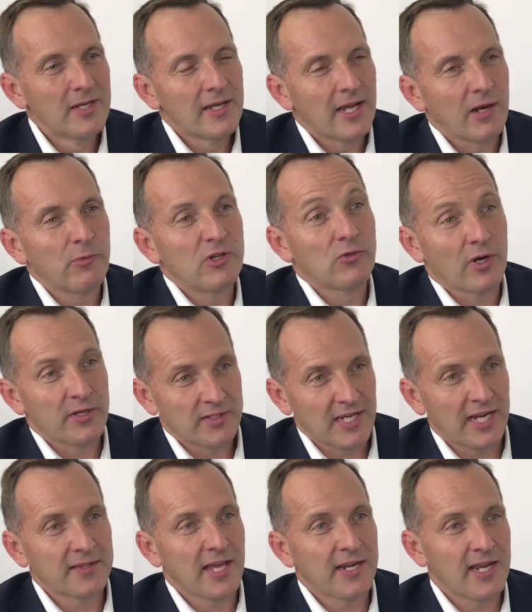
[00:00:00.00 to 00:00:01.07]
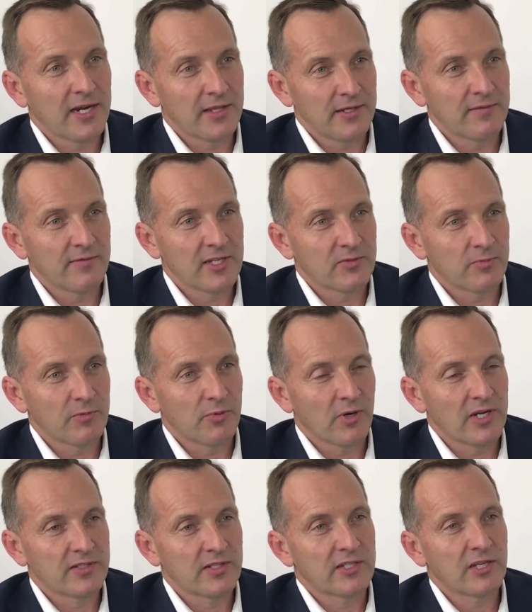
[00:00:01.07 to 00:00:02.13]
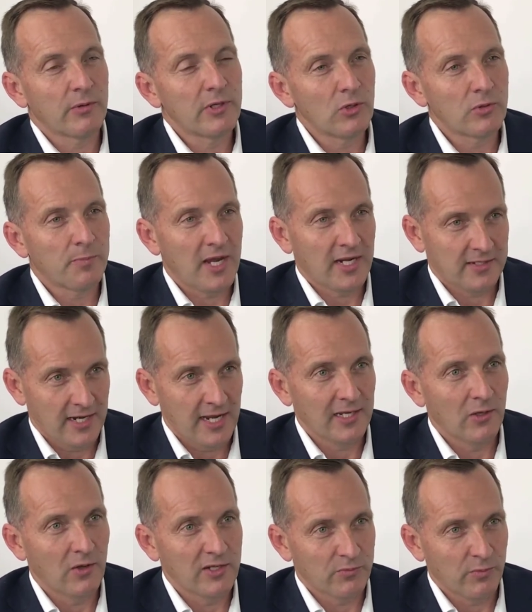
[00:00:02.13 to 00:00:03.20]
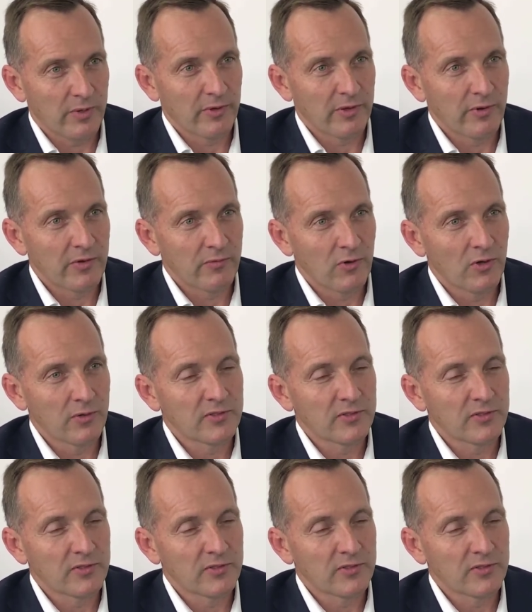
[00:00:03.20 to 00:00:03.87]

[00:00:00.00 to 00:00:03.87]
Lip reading: And we tried to take that out of the investment process. So we looked back and analysed where we went wrong.